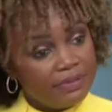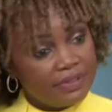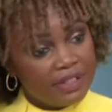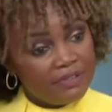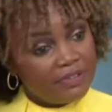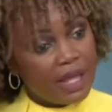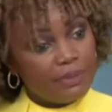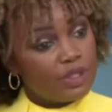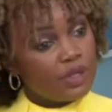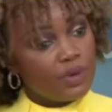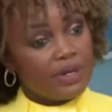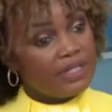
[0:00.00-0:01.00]
Did she
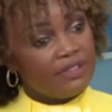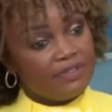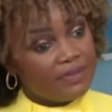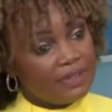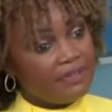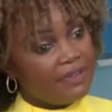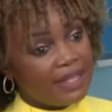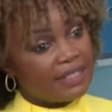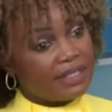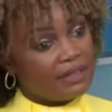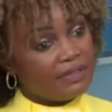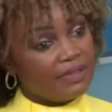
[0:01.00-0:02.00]
literally just repeat
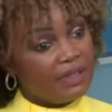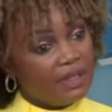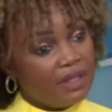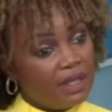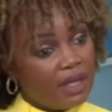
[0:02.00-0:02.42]
herself?